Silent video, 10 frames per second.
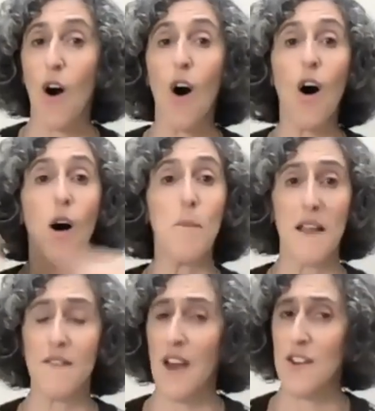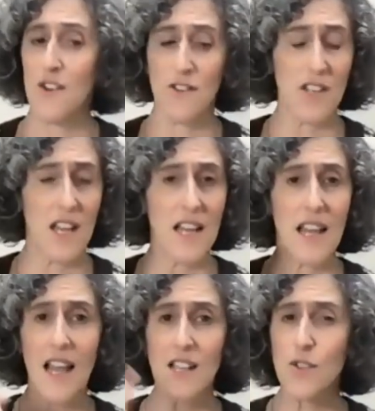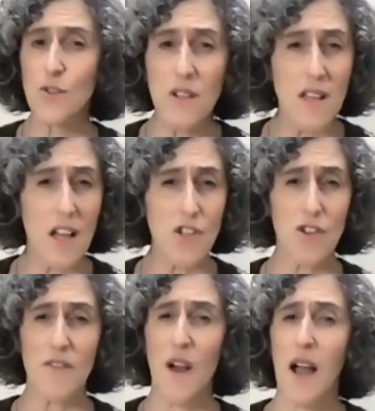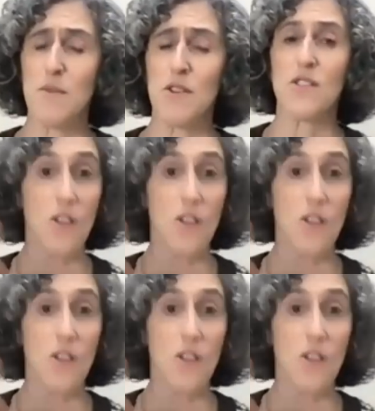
all my vendors, and Zula Luxury Fibers.